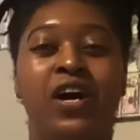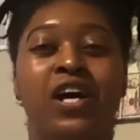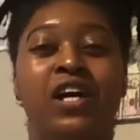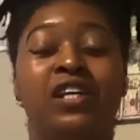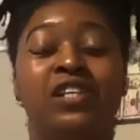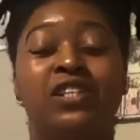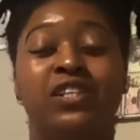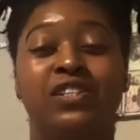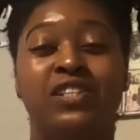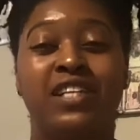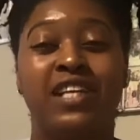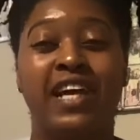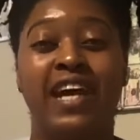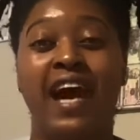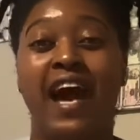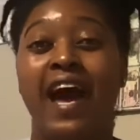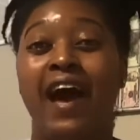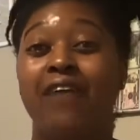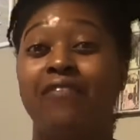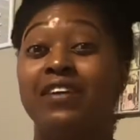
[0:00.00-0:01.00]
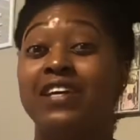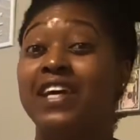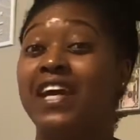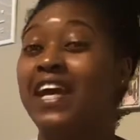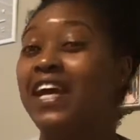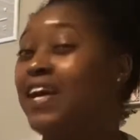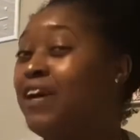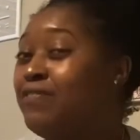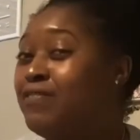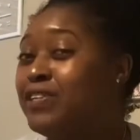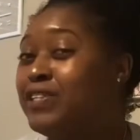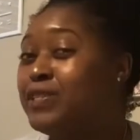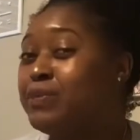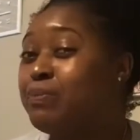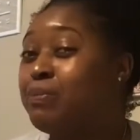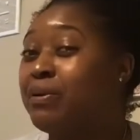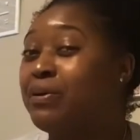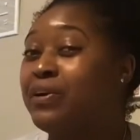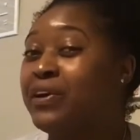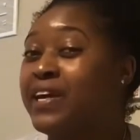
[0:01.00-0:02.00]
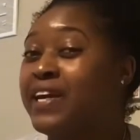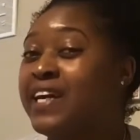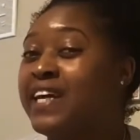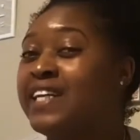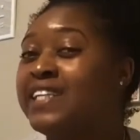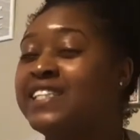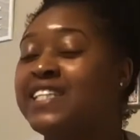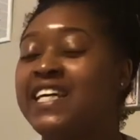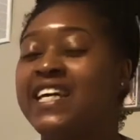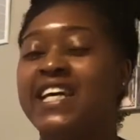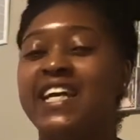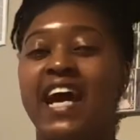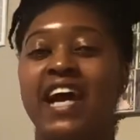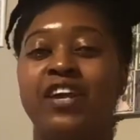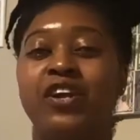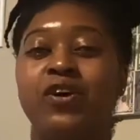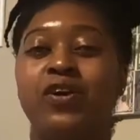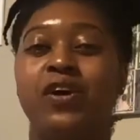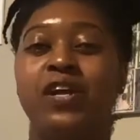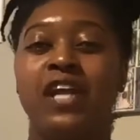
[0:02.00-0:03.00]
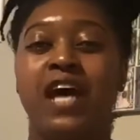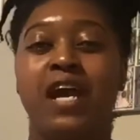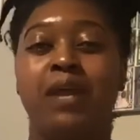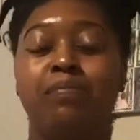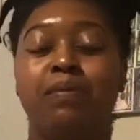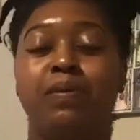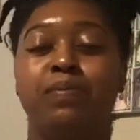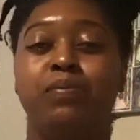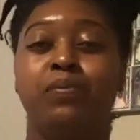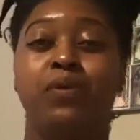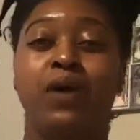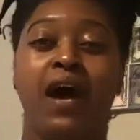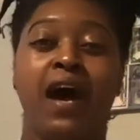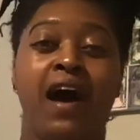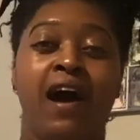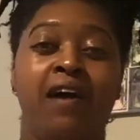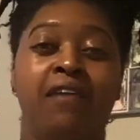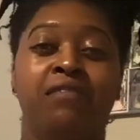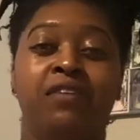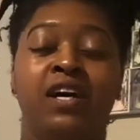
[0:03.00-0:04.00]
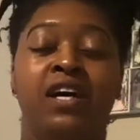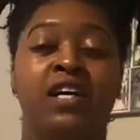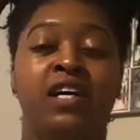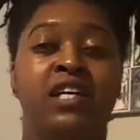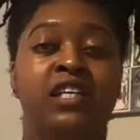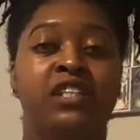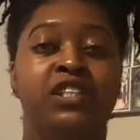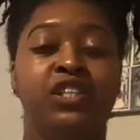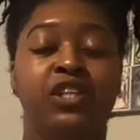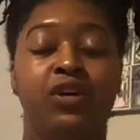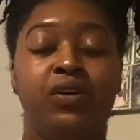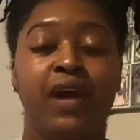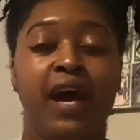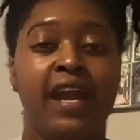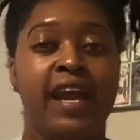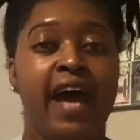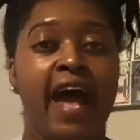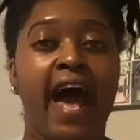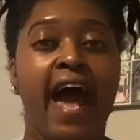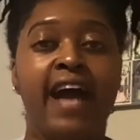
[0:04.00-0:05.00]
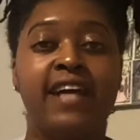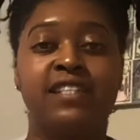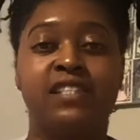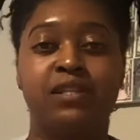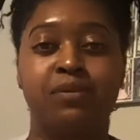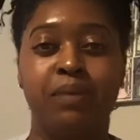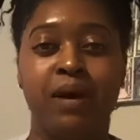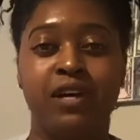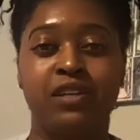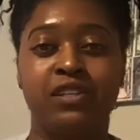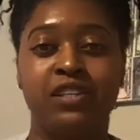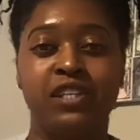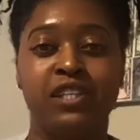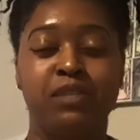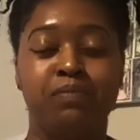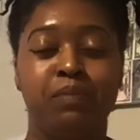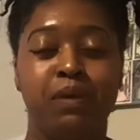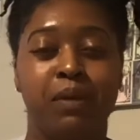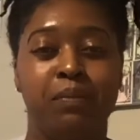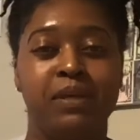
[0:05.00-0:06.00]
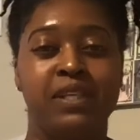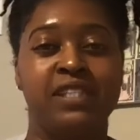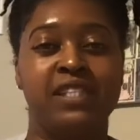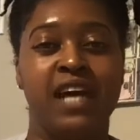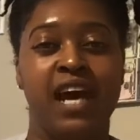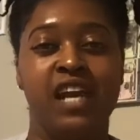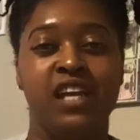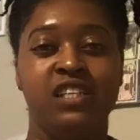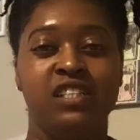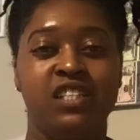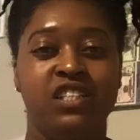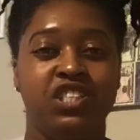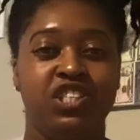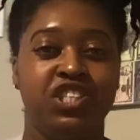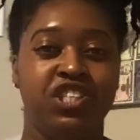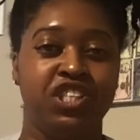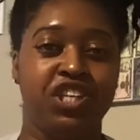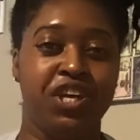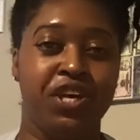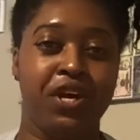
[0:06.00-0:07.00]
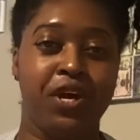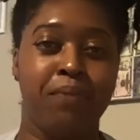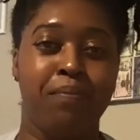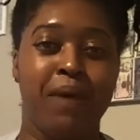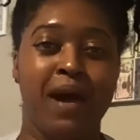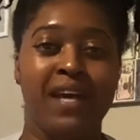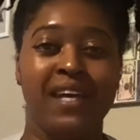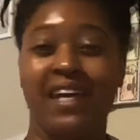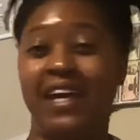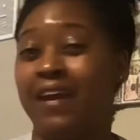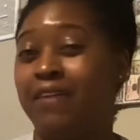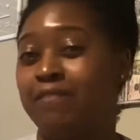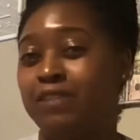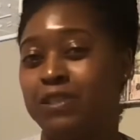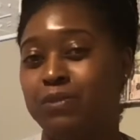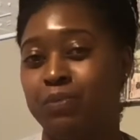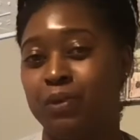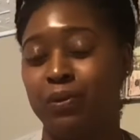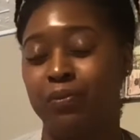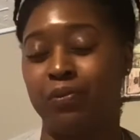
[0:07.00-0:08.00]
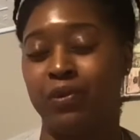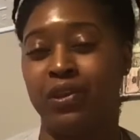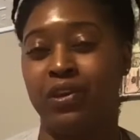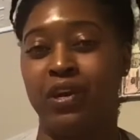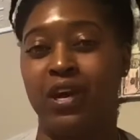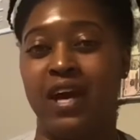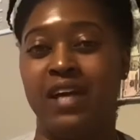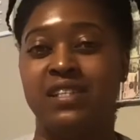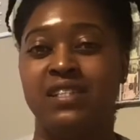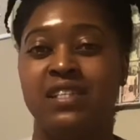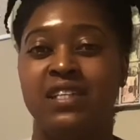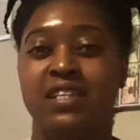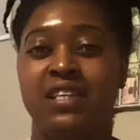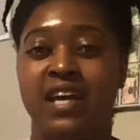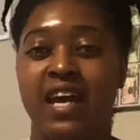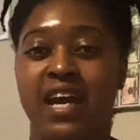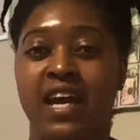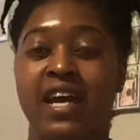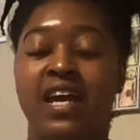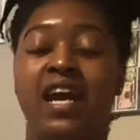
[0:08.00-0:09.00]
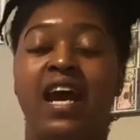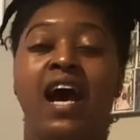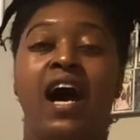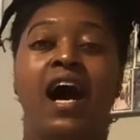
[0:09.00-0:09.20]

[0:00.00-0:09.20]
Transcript: So today I have a canvas print, and I know a lot of people have kind of asked about this, but I'm excited to share my canvas print with you guys today.